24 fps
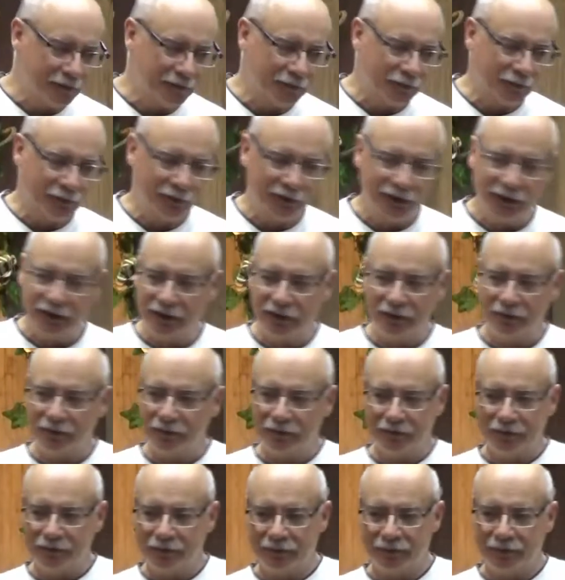really,
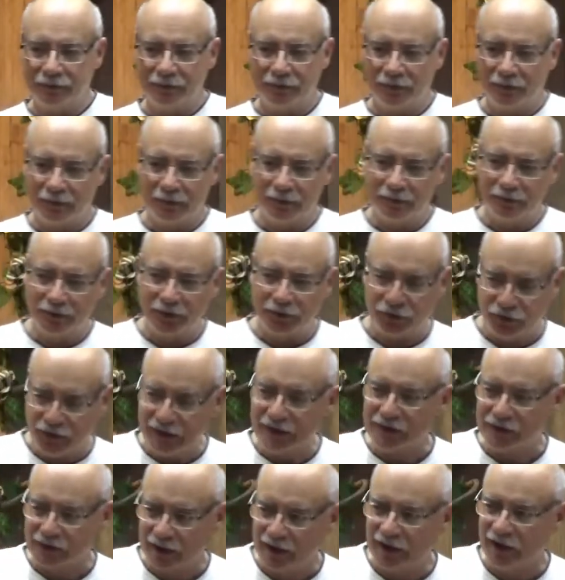the
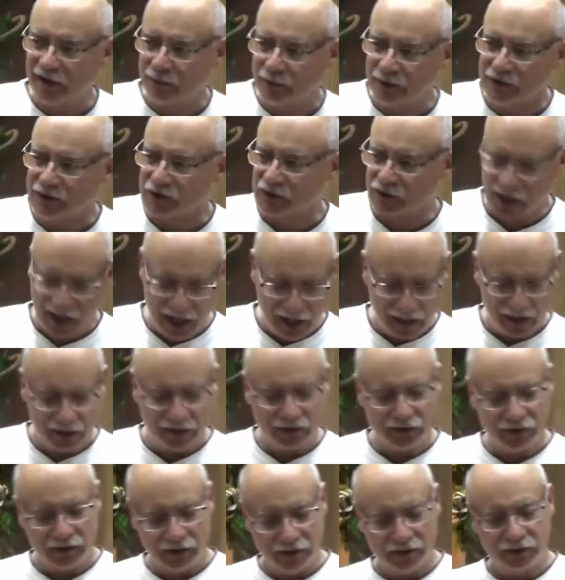things that I've been saying
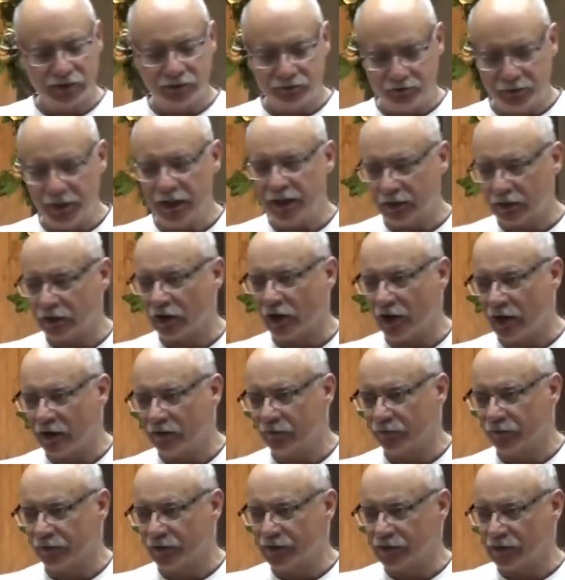is be at
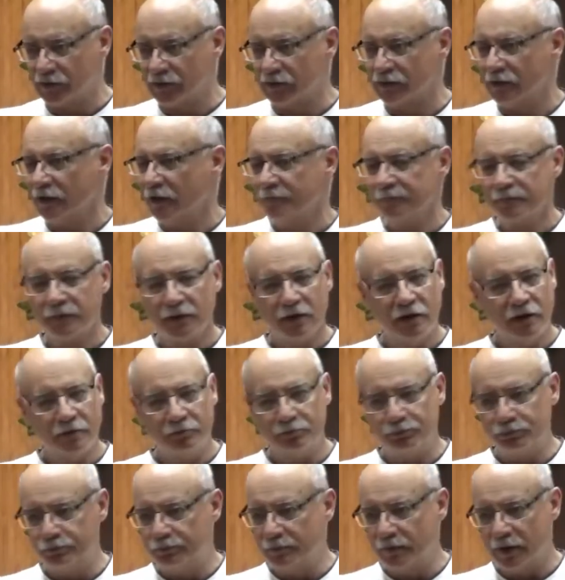conferences,
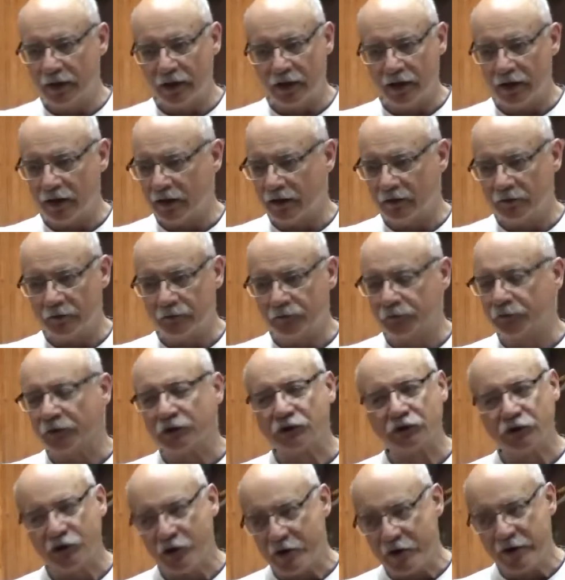
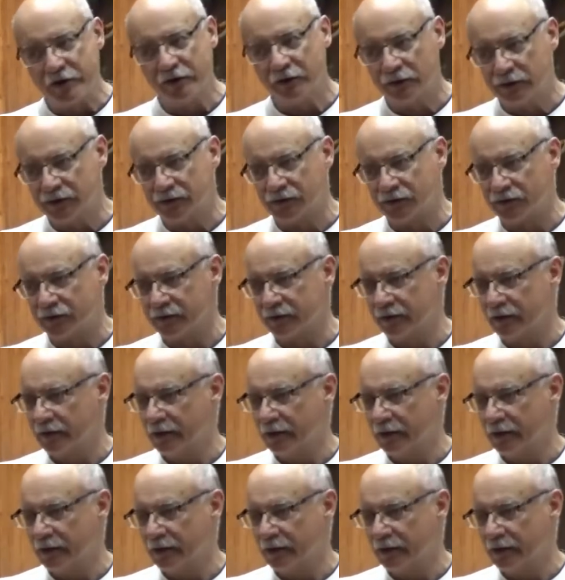fraternals,